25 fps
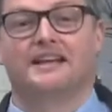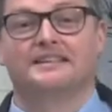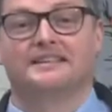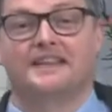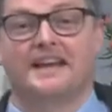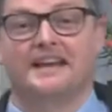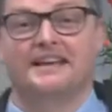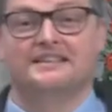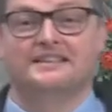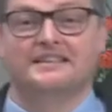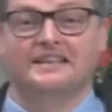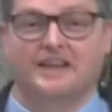they
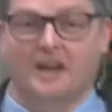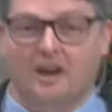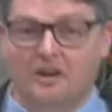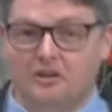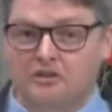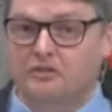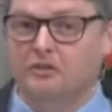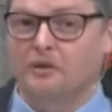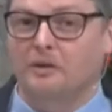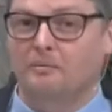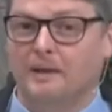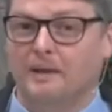say, is to go
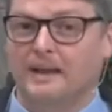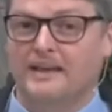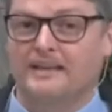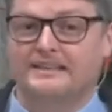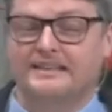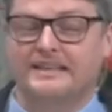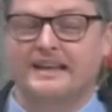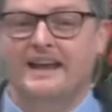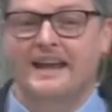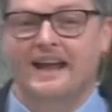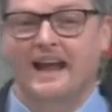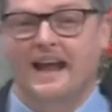to a
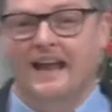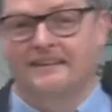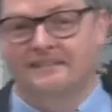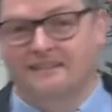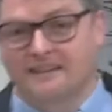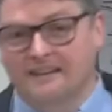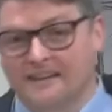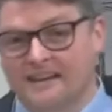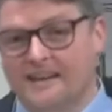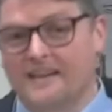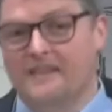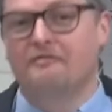place and
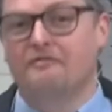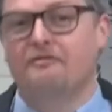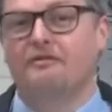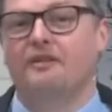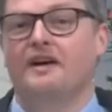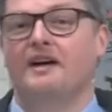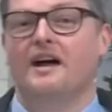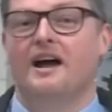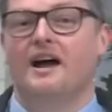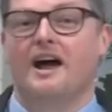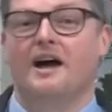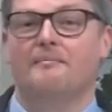to
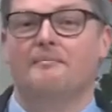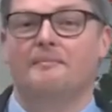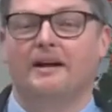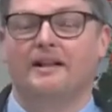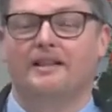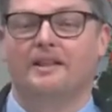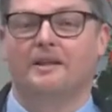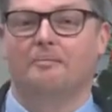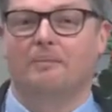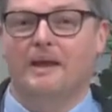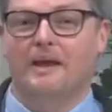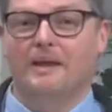live
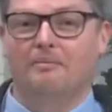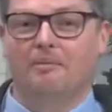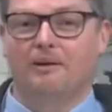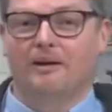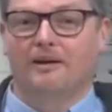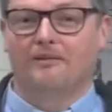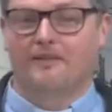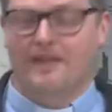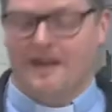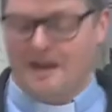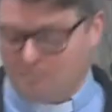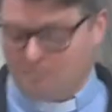among the people
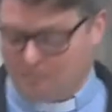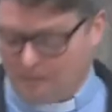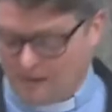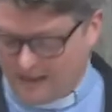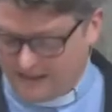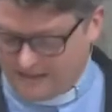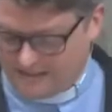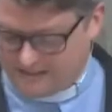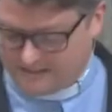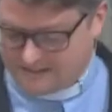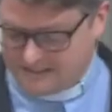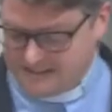of that
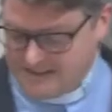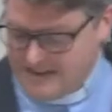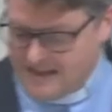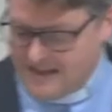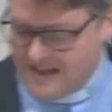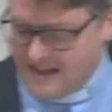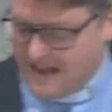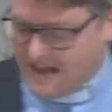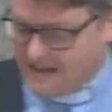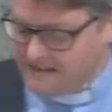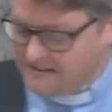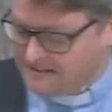place.
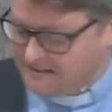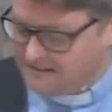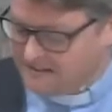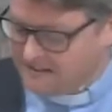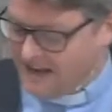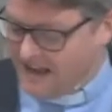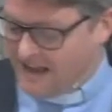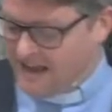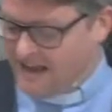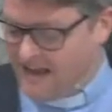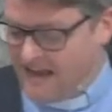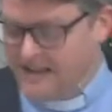And,
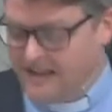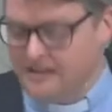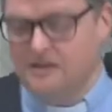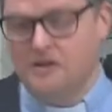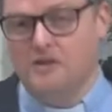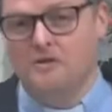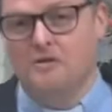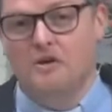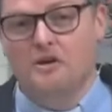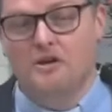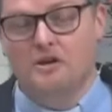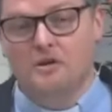uh, and
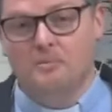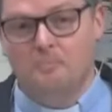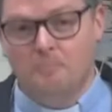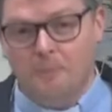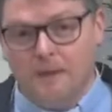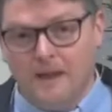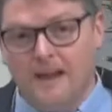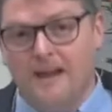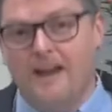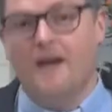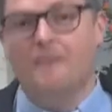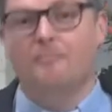you, you
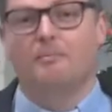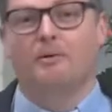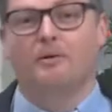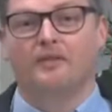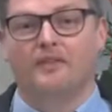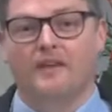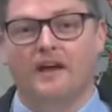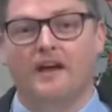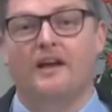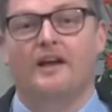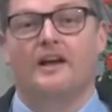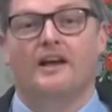pick up
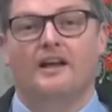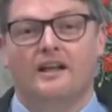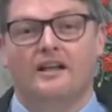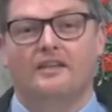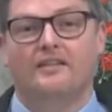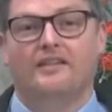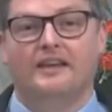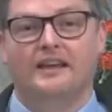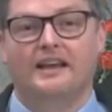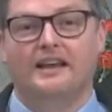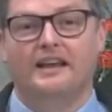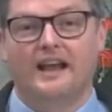on the,
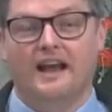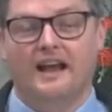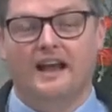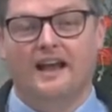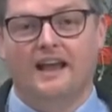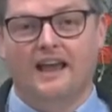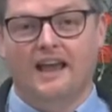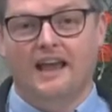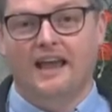the uh,